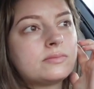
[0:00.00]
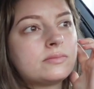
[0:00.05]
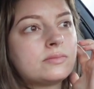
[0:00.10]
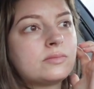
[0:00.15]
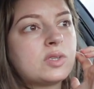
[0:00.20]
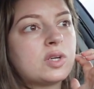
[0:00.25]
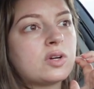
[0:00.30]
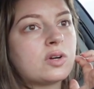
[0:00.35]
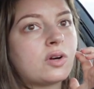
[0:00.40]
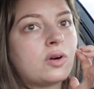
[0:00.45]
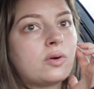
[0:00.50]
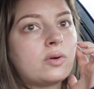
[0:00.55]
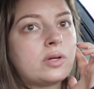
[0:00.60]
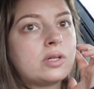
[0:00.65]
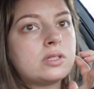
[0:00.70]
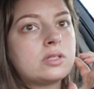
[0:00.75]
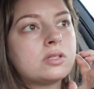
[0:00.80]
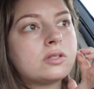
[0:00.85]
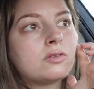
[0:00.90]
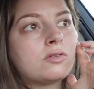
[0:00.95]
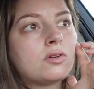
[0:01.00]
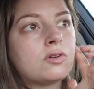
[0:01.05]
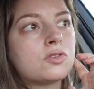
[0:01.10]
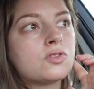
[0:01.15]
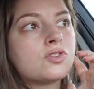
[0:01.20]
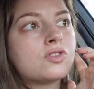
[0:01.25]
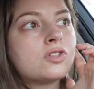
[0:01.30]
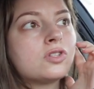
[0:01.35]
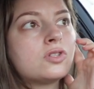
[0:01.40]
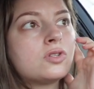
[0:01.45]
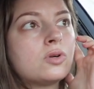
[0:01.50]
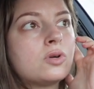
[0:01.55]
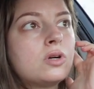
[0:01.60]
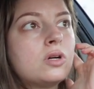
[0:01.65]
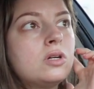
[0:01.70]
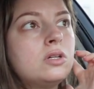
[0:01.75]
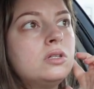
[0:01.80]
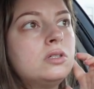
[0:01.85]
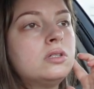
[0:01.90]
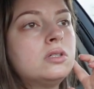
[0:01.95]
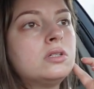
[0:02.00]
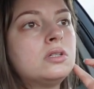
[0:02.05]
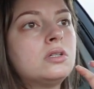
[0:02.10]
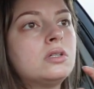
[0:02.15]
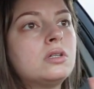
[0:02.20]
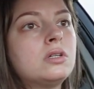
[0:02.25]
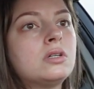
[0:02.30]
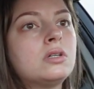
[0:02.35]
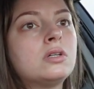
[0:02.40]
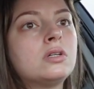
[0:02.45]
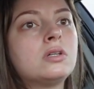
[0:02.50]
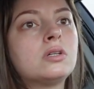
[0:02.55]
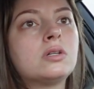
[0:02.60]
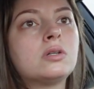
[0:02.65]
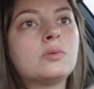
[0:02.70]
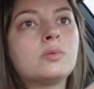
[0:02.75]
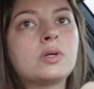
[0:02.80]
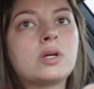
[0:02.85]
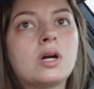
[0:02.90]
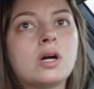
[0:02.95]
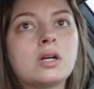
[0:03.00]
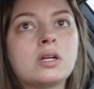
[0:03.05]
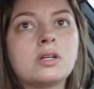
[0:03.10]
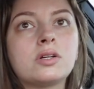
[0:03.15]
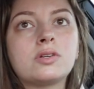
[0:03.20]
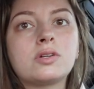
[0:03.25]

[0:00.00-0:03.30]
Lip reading: we are going to the grocery store. We got here